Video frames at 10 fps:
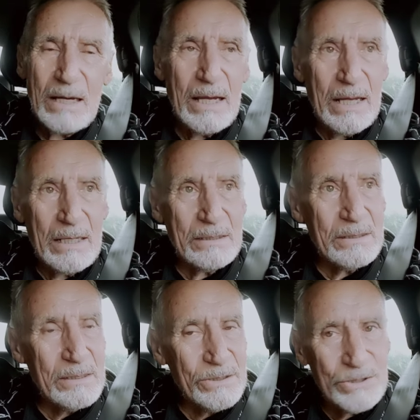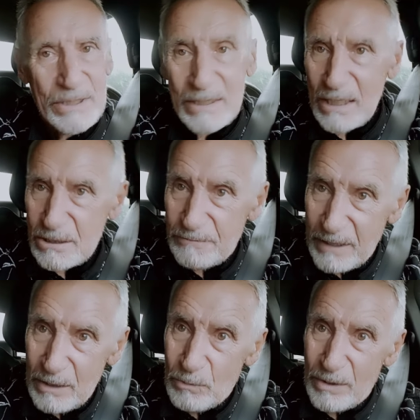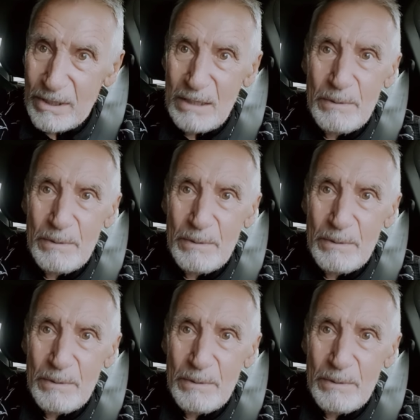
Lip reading: And she gets very worried